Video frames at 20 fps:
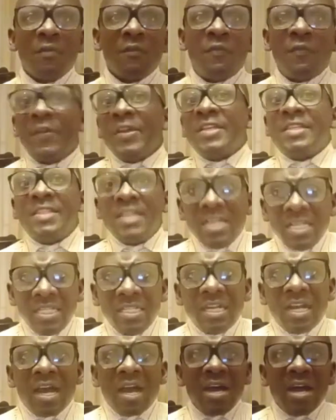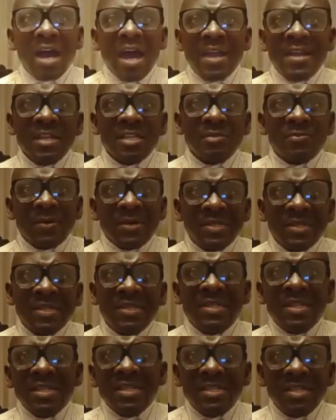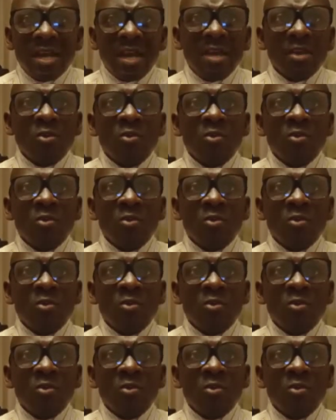for a teacher, an expert teacher.